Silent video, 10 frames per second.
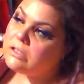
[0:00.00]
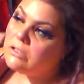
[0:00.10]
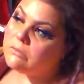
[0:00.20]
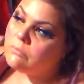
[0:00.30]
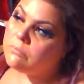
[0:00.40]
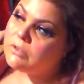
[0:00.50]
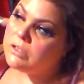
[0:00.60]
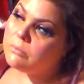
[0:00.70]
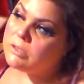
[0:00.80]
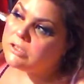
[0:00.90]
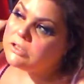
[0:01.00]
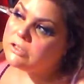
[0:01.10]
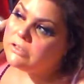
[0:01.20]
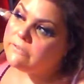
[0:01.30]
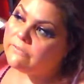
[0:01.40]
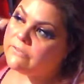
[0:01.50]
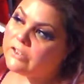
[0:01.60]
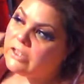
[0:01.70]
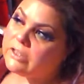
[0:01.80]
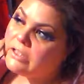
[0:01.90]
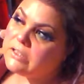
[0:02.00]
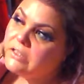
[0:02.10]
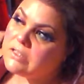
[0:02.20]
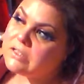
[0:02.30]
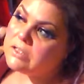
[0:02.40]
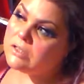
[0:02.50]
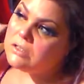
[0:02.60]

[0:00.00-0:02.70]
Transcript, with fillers: and really make sure you fade this.